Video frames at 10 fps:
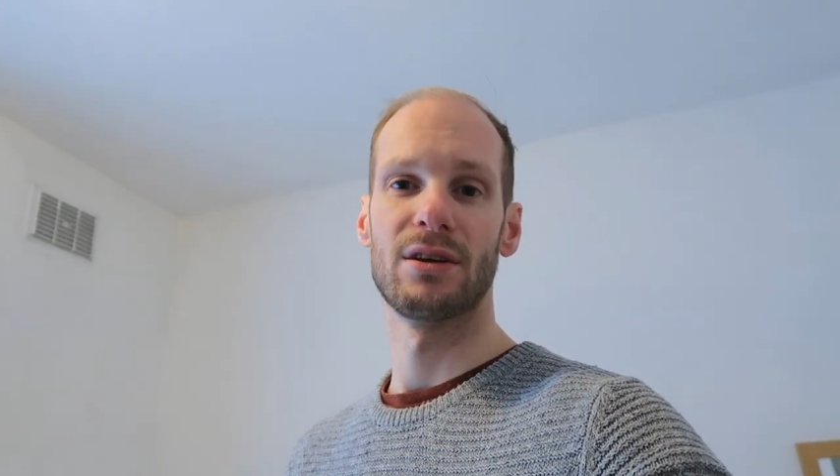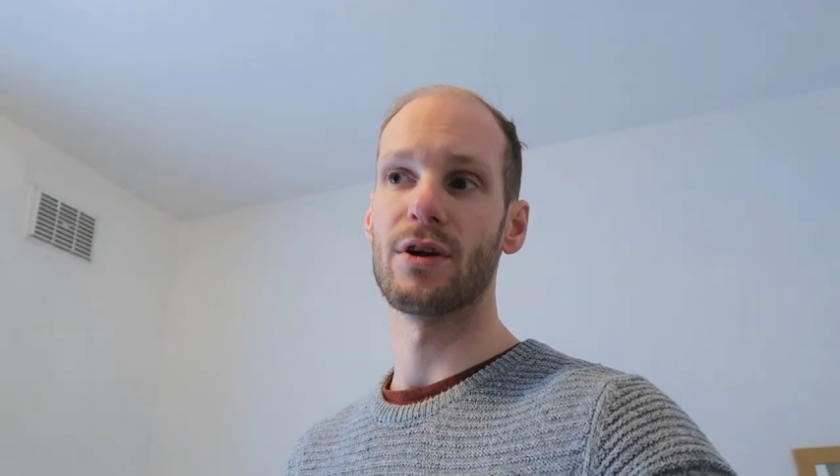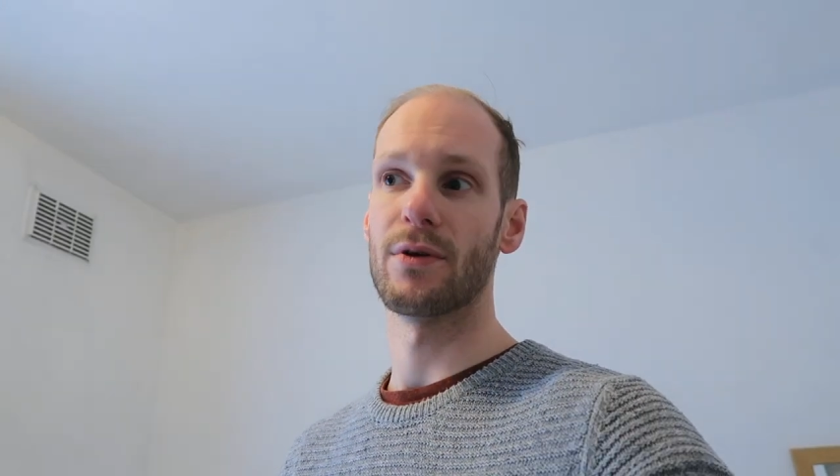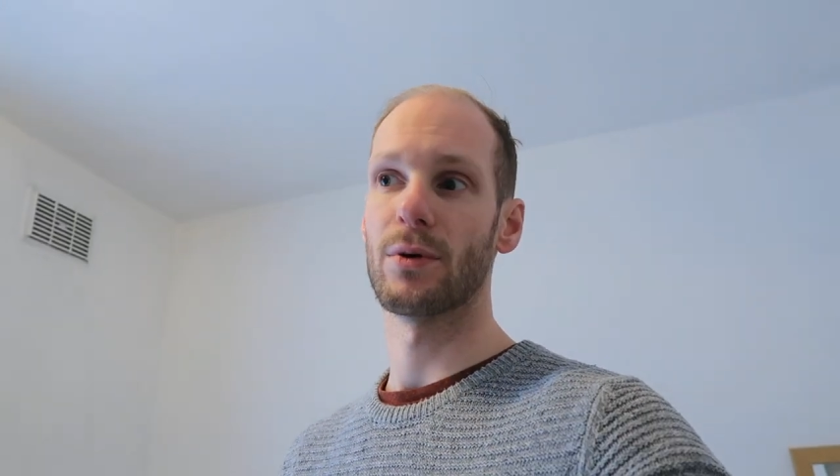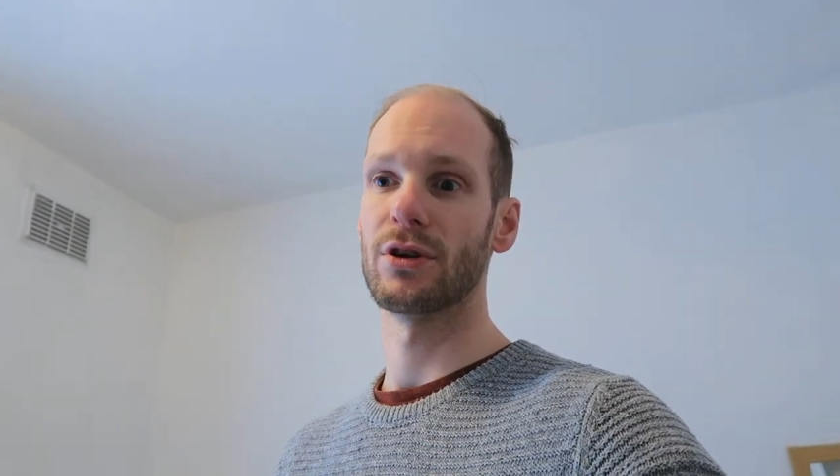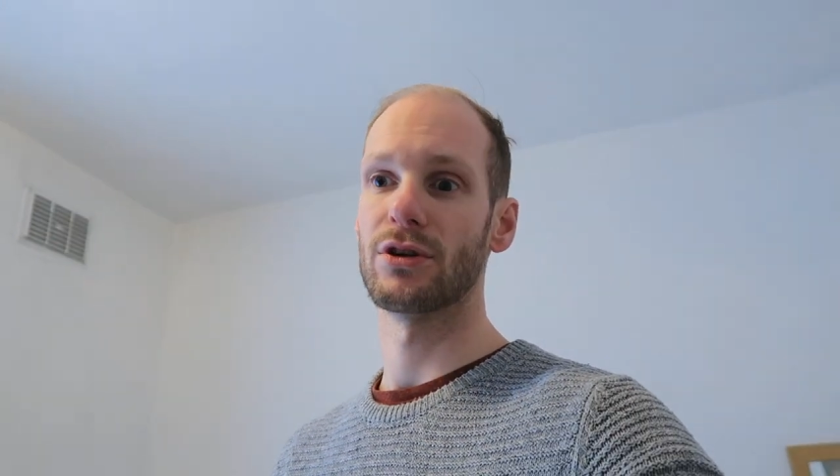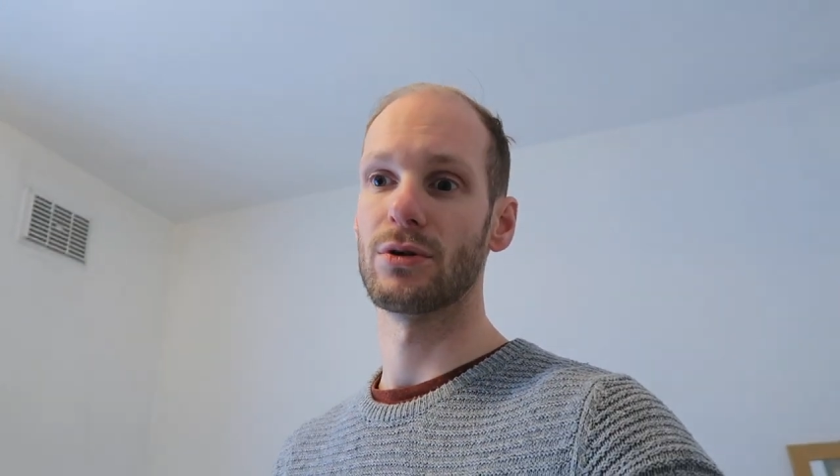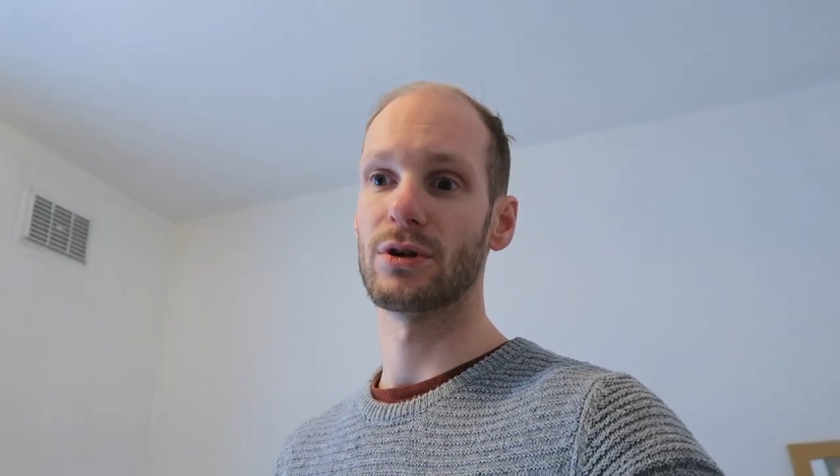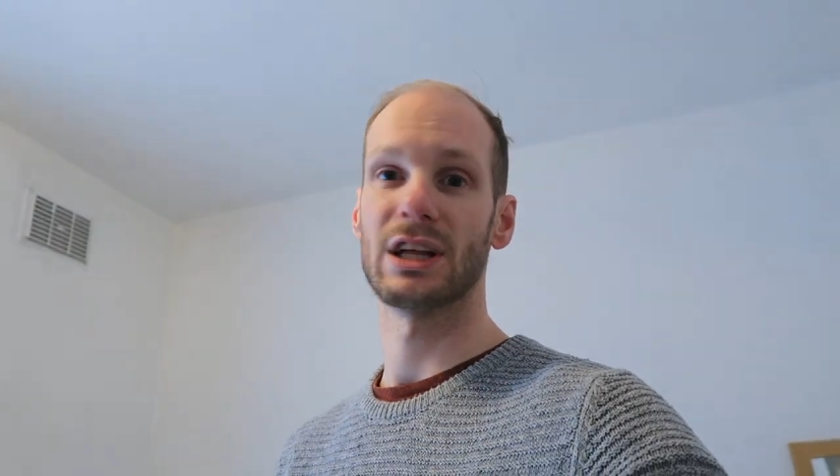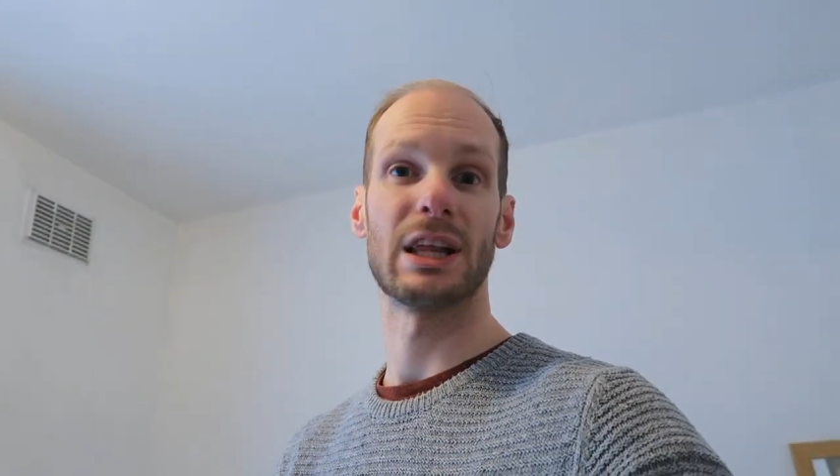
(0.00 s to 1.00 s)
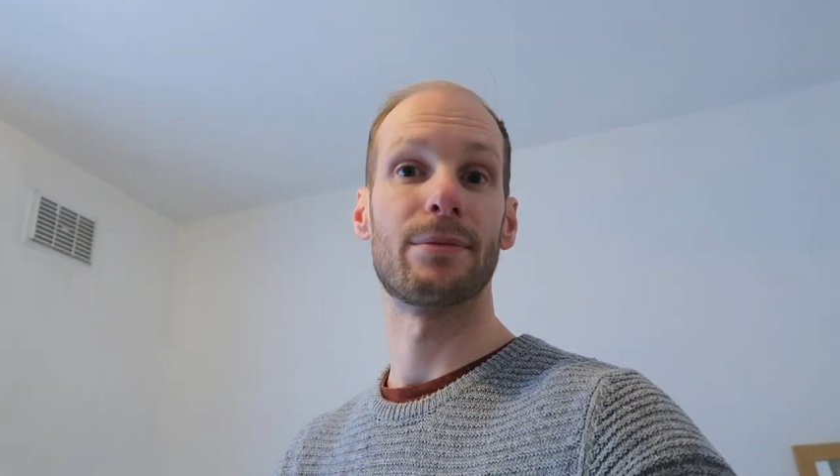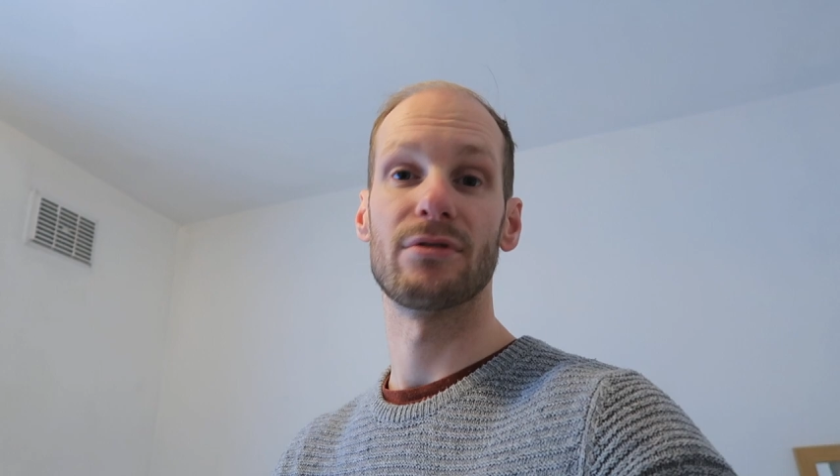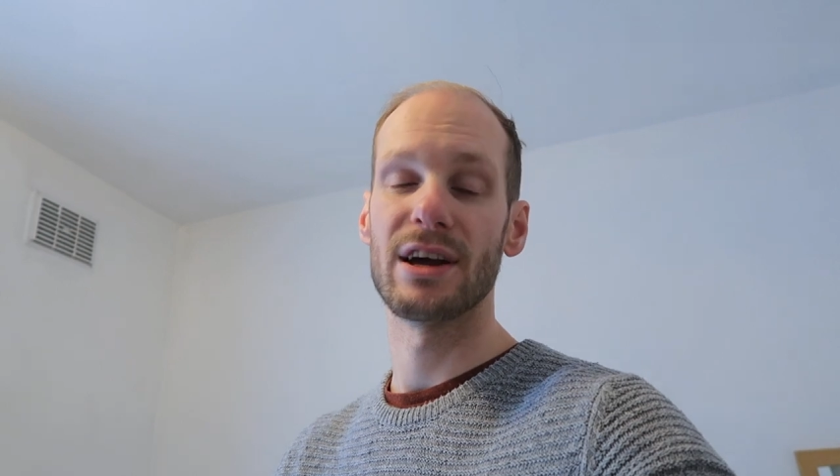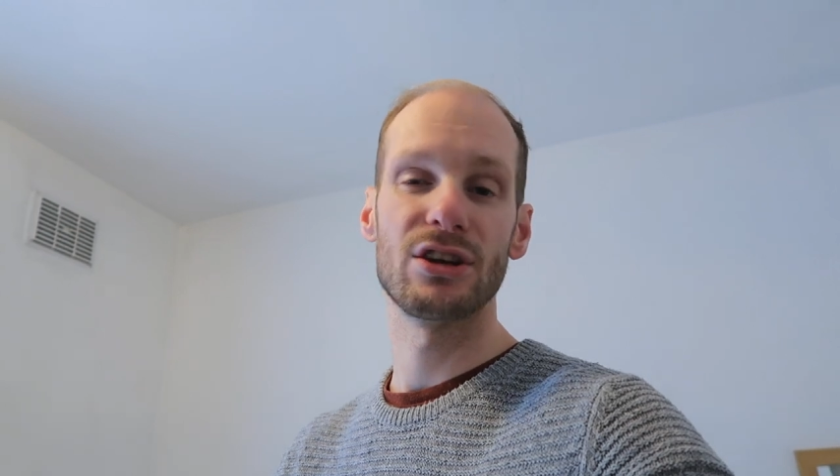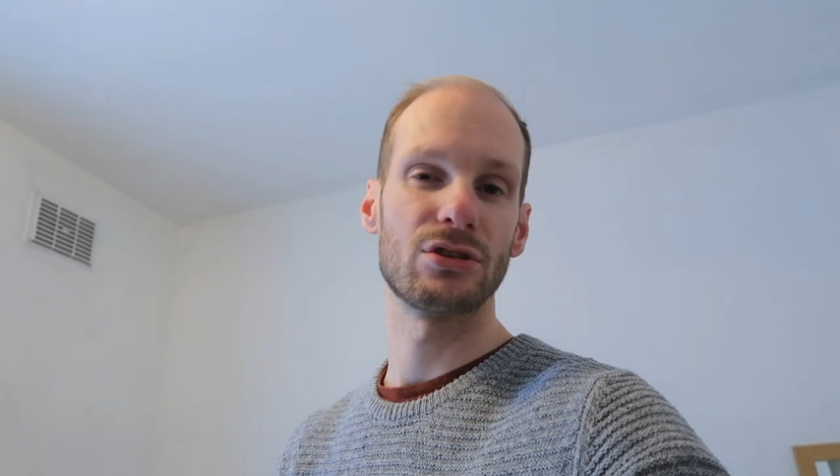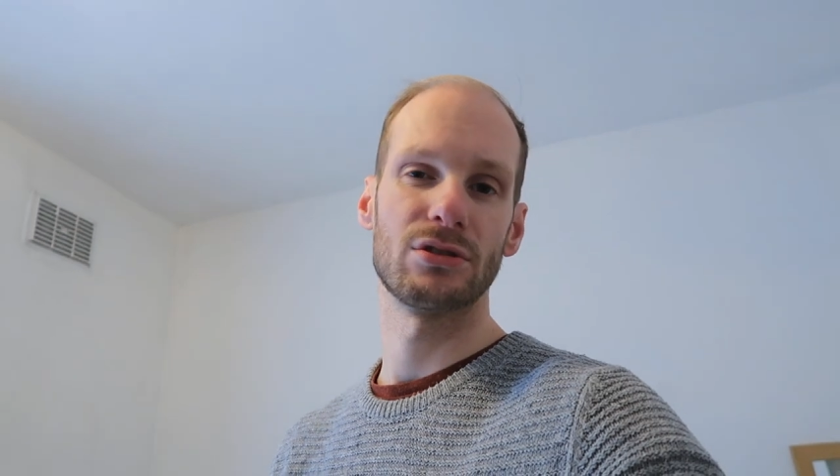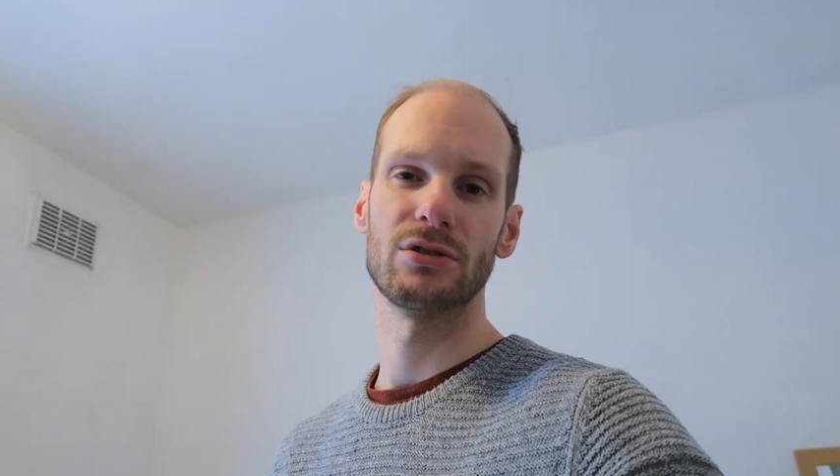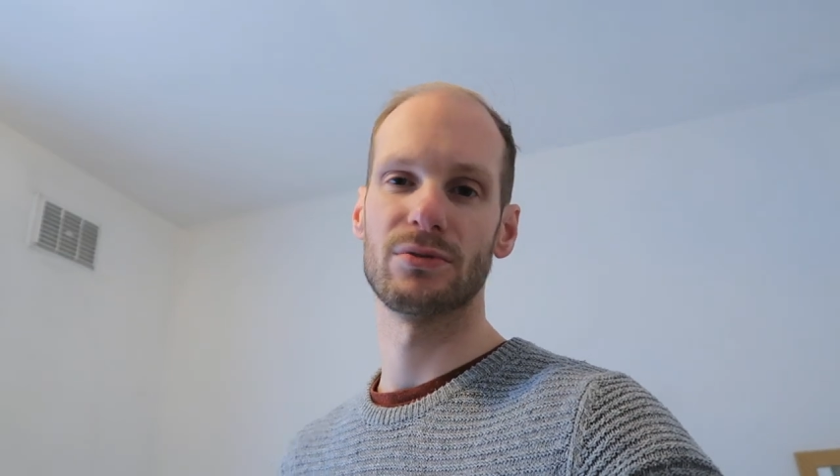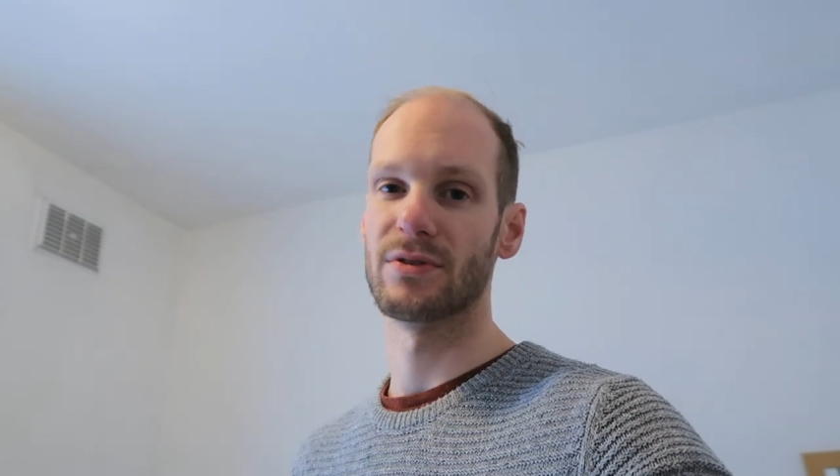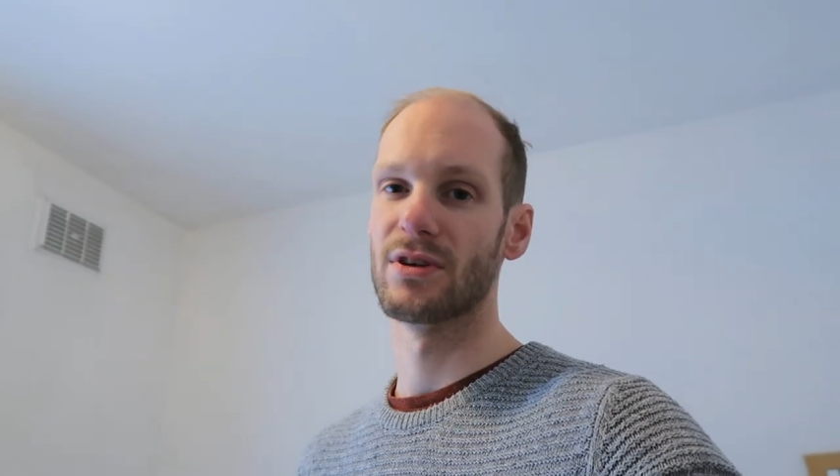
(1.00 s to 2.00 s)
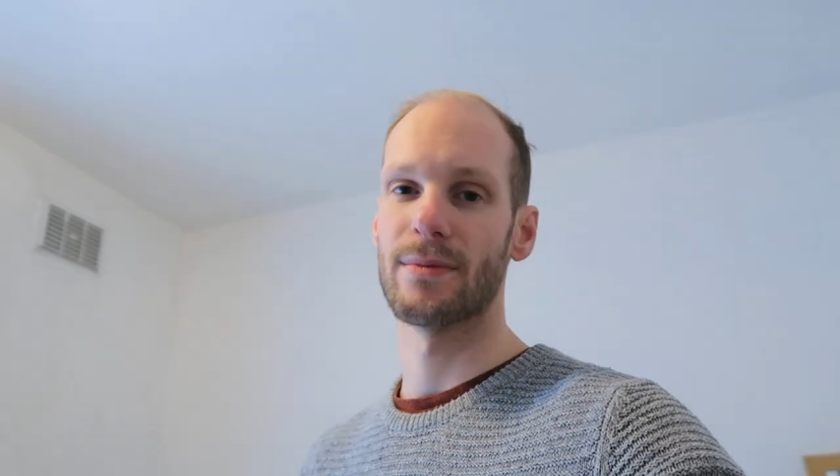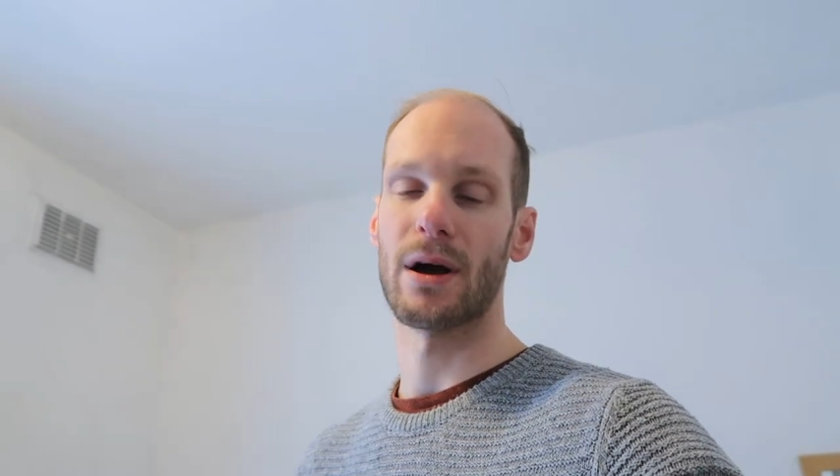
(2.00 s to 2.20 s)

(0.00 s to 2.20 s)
But if you want to do collaborations with